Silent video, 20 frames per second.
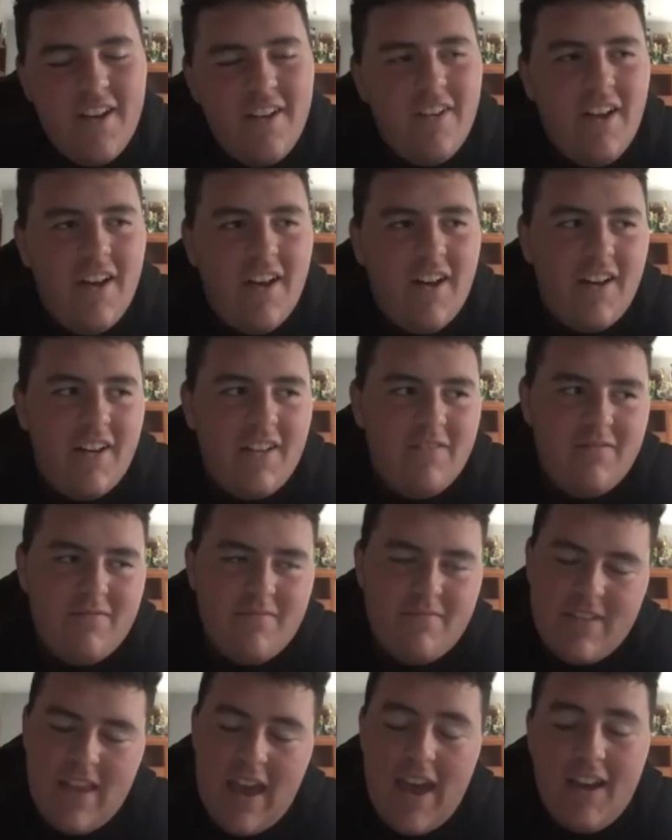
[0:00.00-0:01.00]
uh,
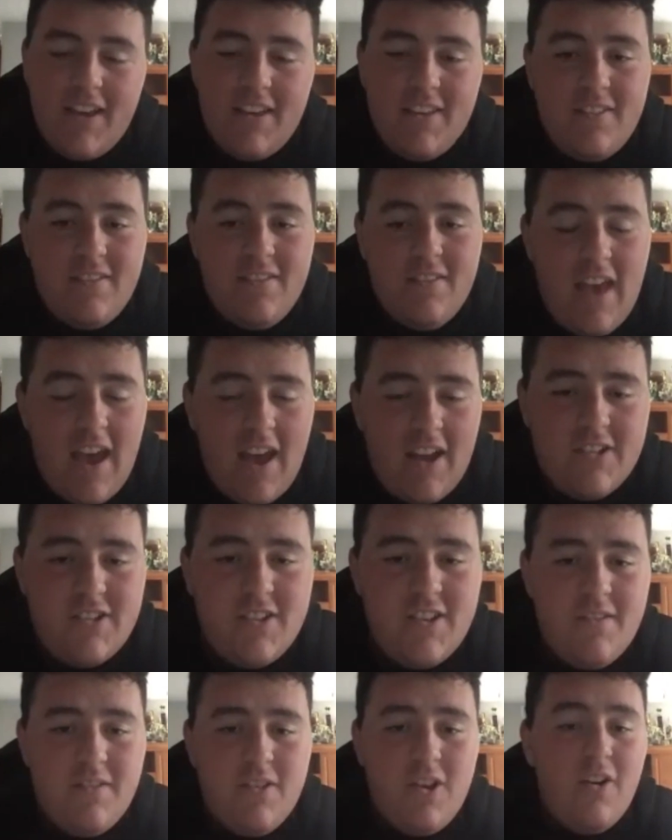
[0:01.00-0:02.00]
Dak's
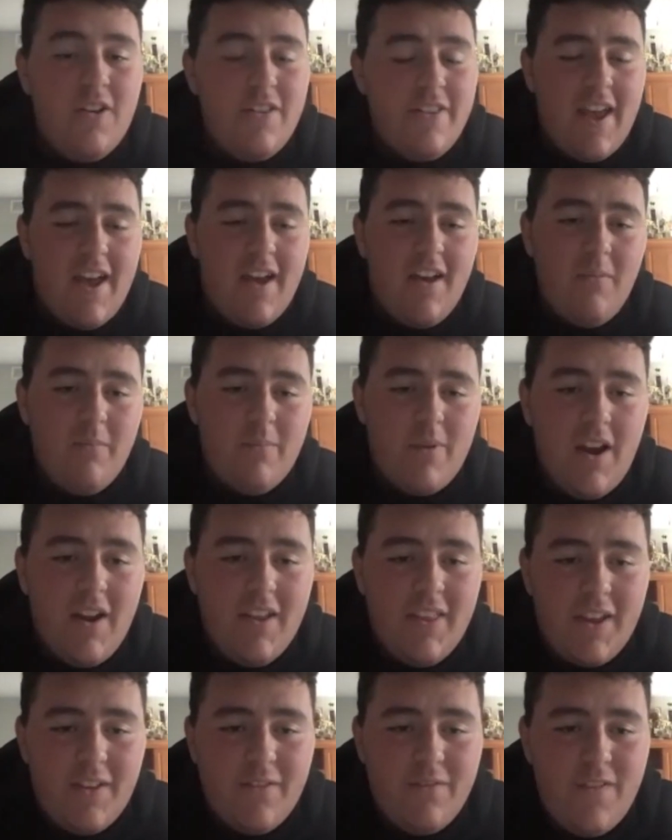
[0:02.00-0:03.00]
actually gone down
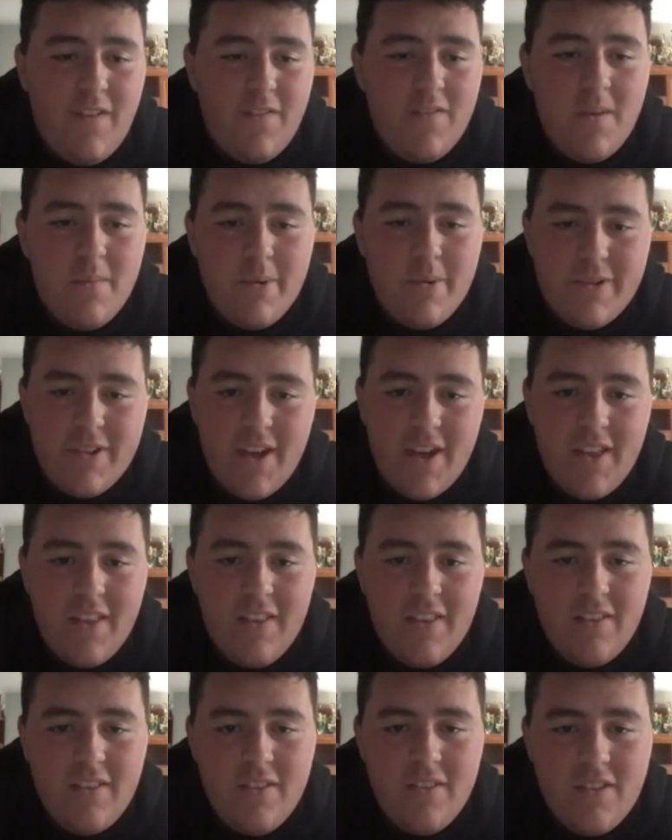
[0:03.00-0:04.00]
probably like 50%
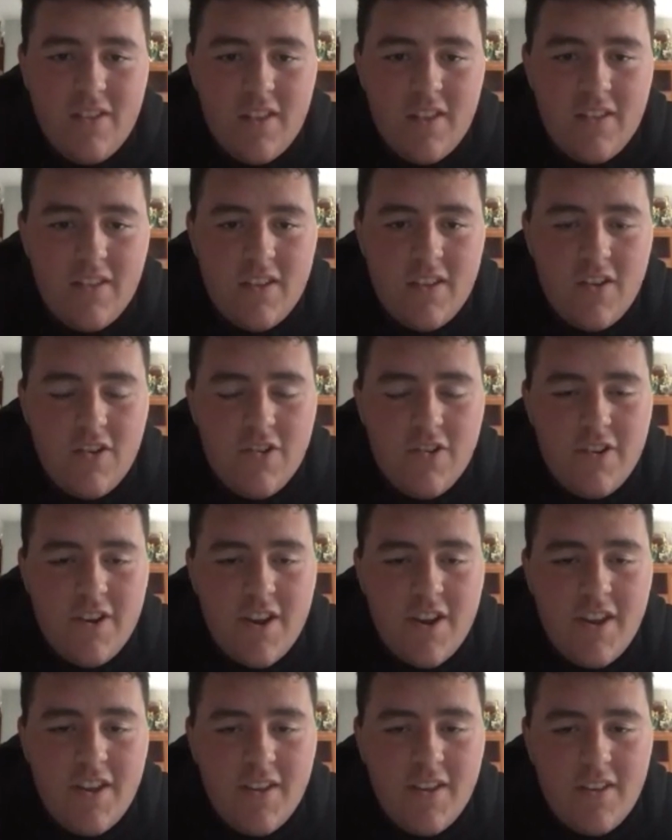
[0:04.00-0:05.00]
since his
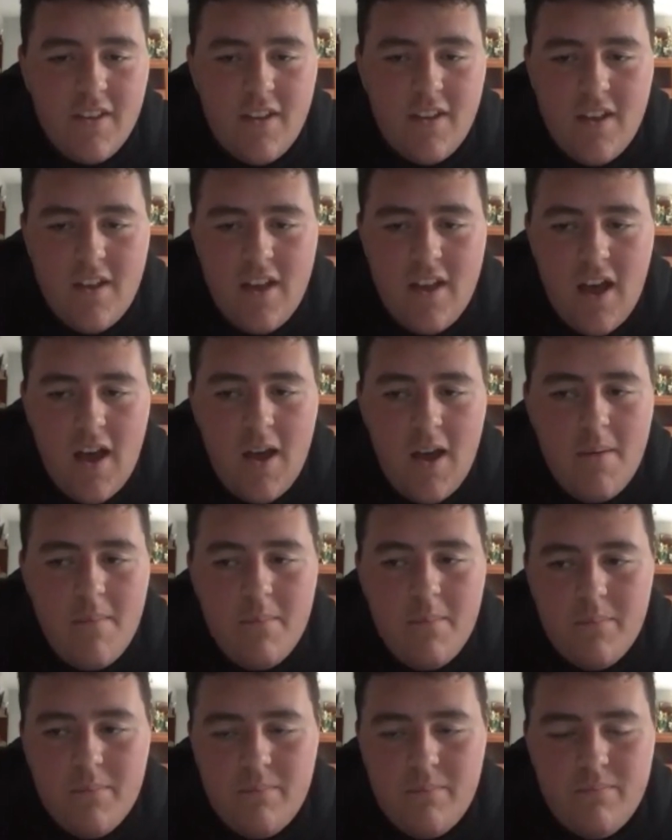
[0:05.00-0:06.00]
injury.
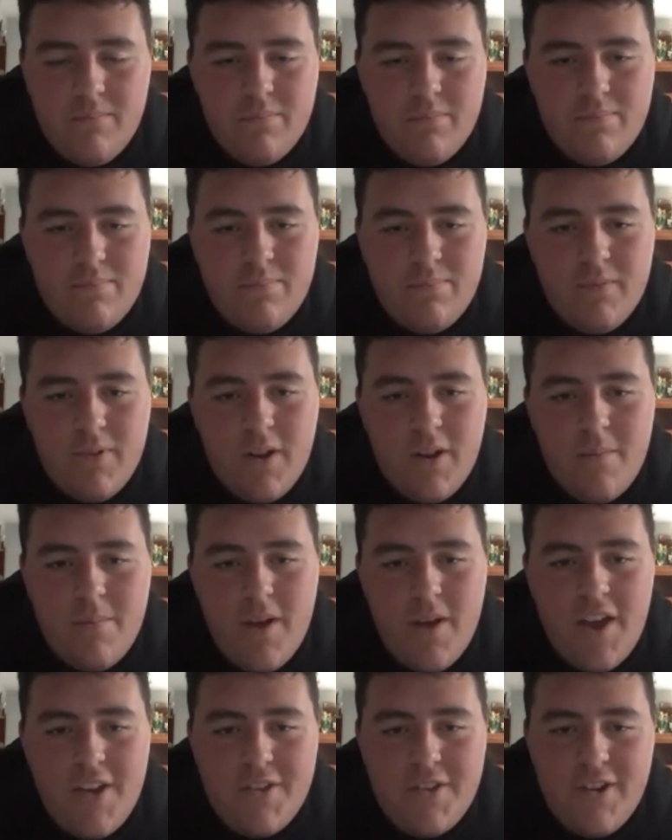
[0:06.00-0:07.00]
I'm going to
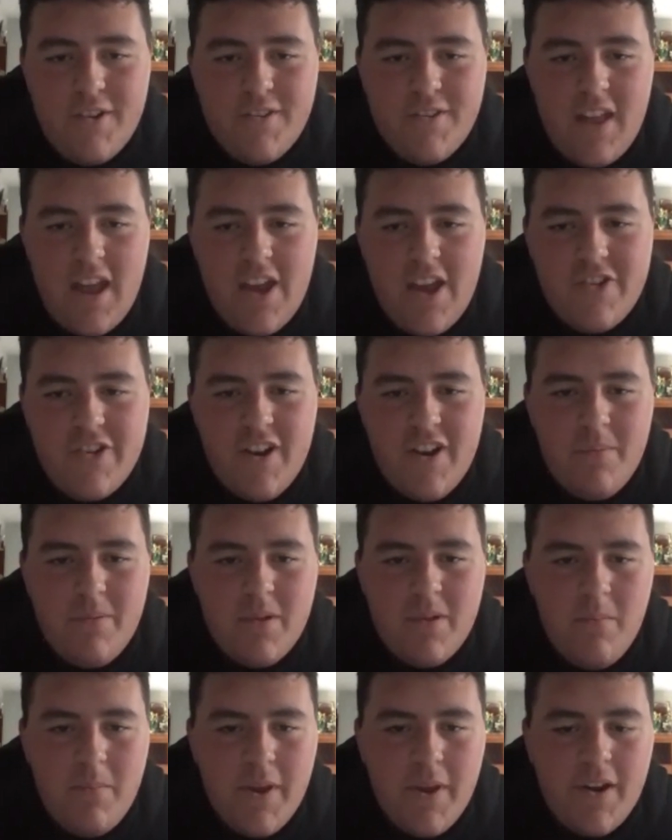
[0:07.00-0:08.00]
probably start stashing up
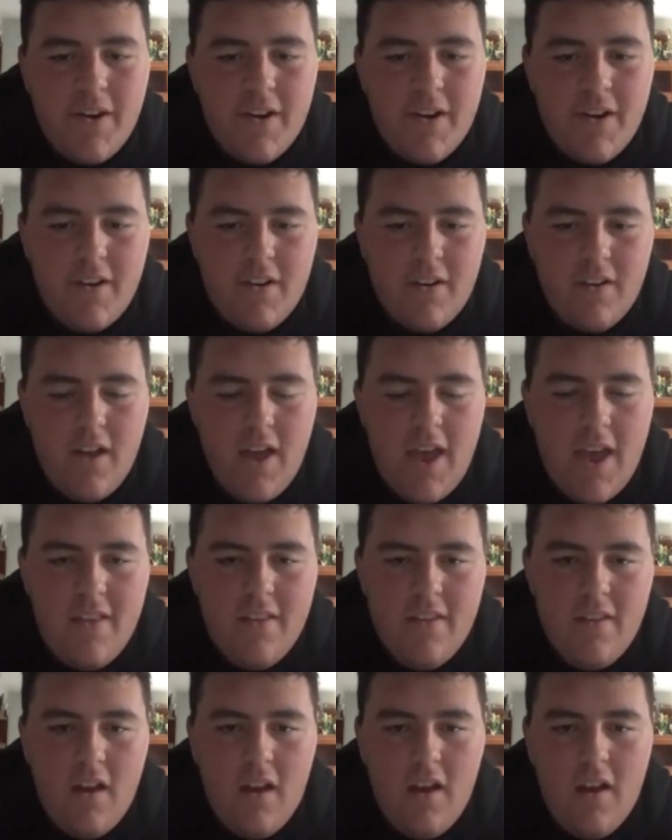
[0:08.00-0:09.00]
some bigger
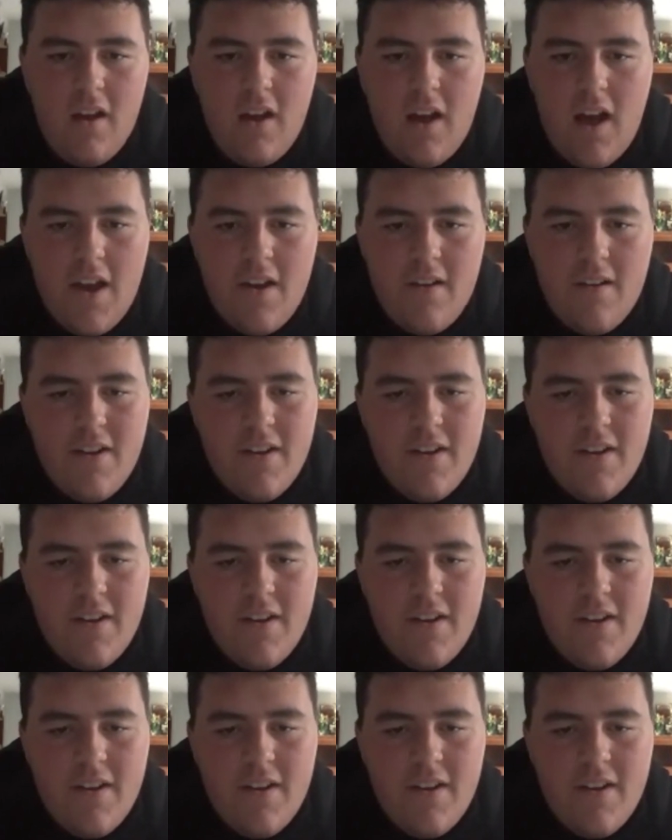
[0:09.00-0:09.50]
and uh, higher end